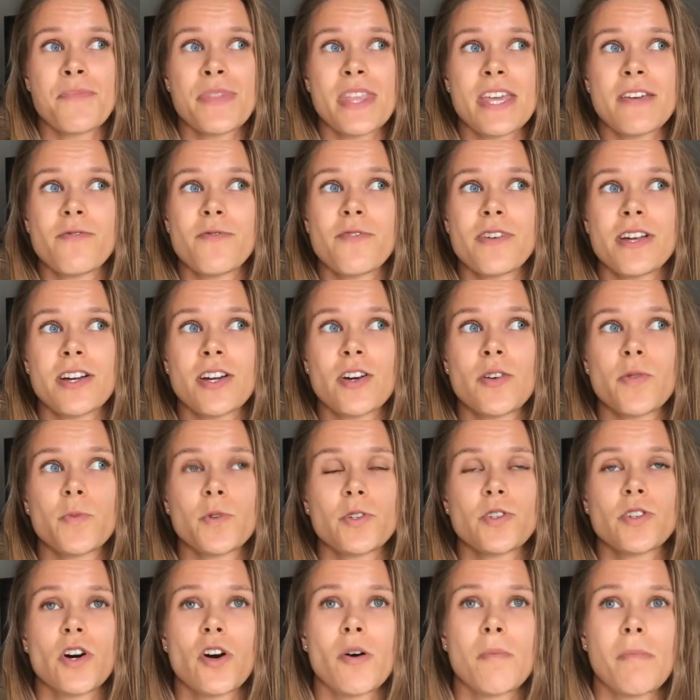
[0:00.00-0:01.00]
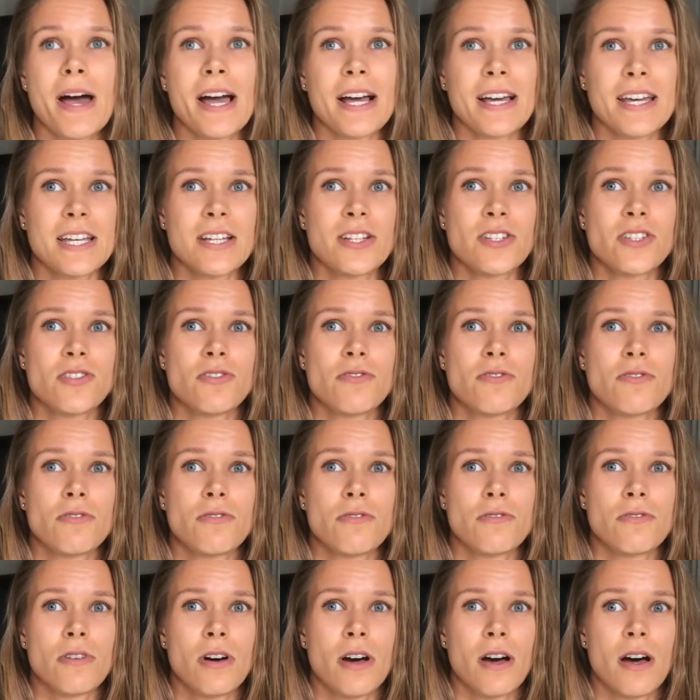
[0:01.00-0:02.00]
if we would go back
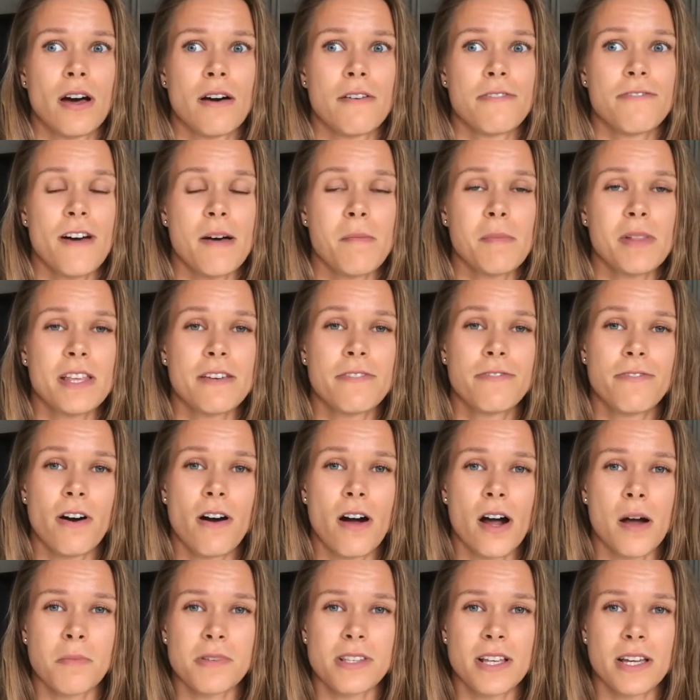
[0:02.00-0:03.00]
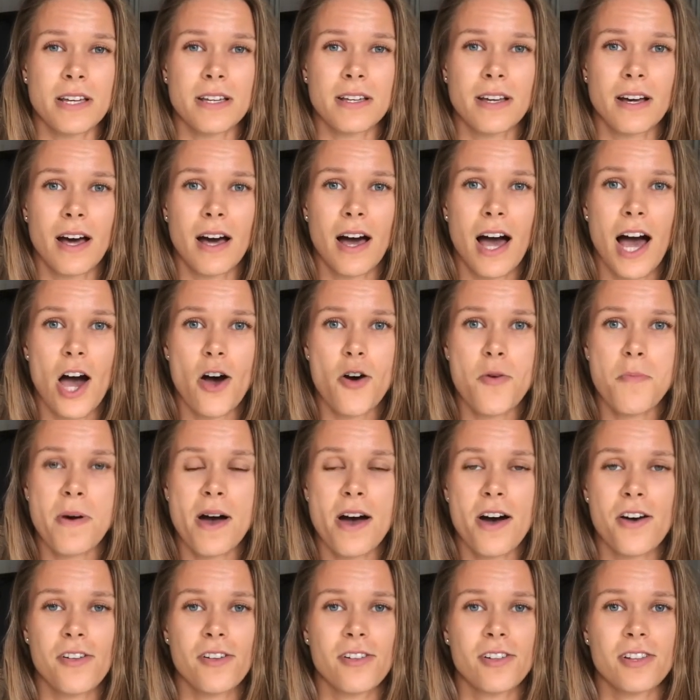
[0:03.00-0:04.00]
into family farms, like how
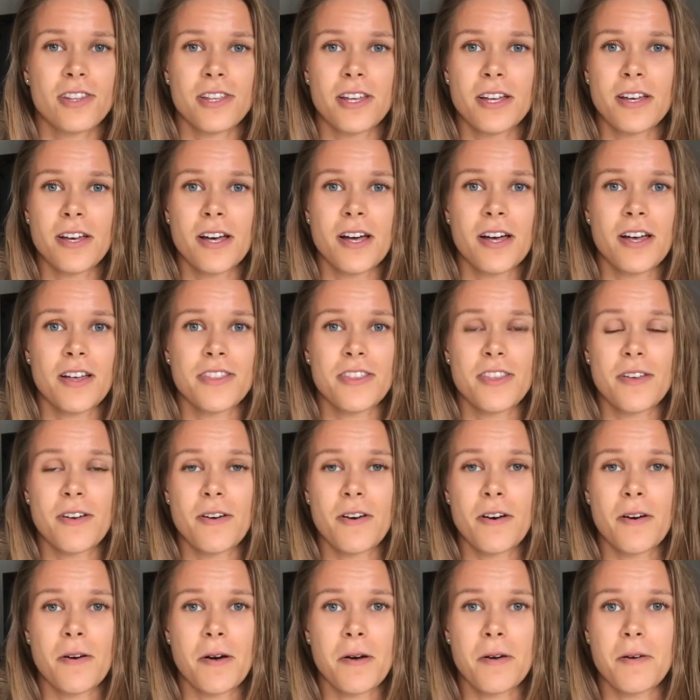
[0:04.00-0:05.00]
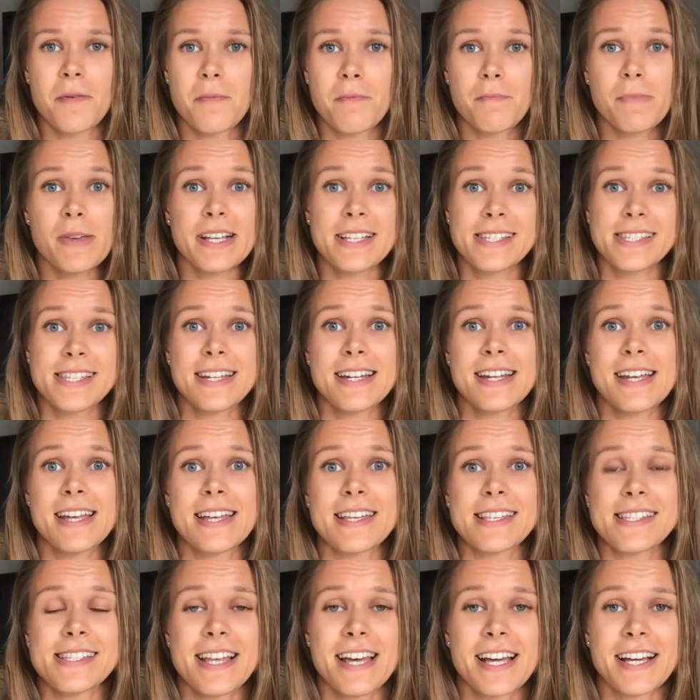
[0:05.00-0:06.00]
about all the big
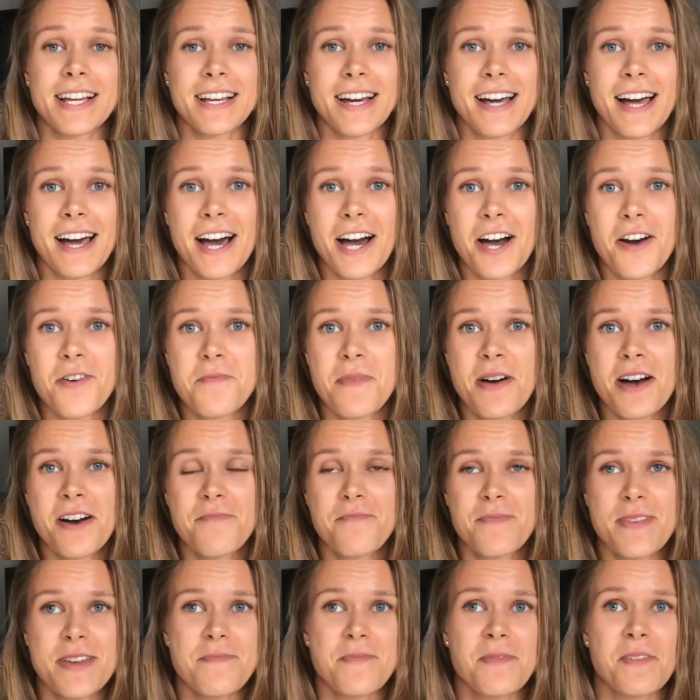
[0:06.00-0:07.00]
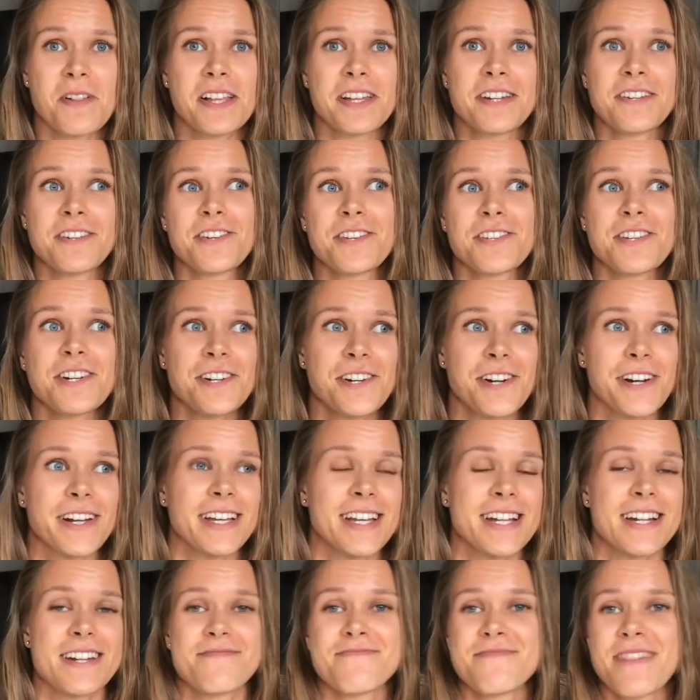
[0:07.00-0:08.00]
cities, like how about people in New
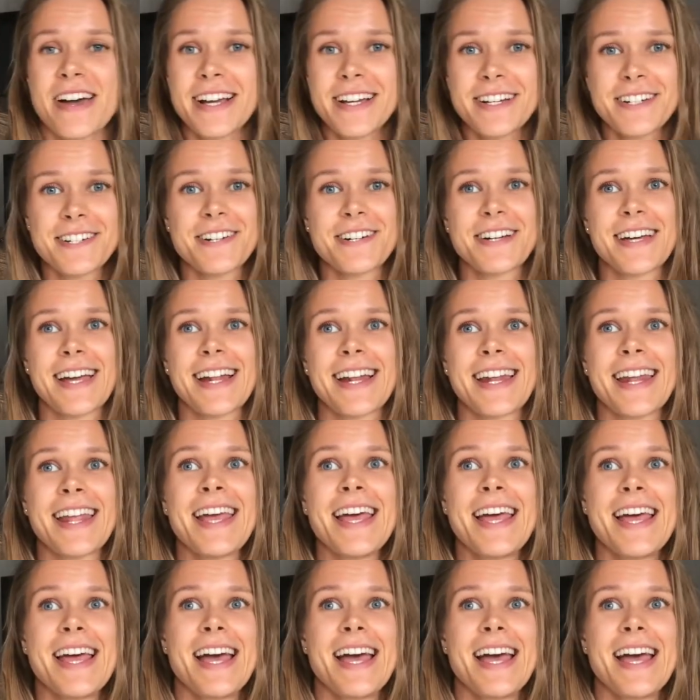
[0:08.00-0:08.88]
York and in Bangkok and